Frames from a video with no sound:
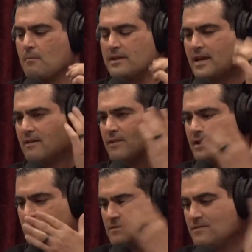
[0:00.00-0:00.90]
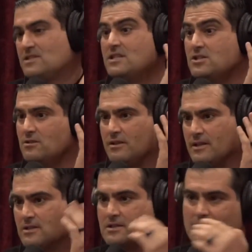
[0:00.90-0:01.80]
but they have like these vestigial
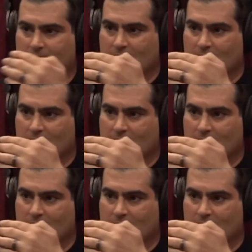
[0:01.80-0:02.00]
things because they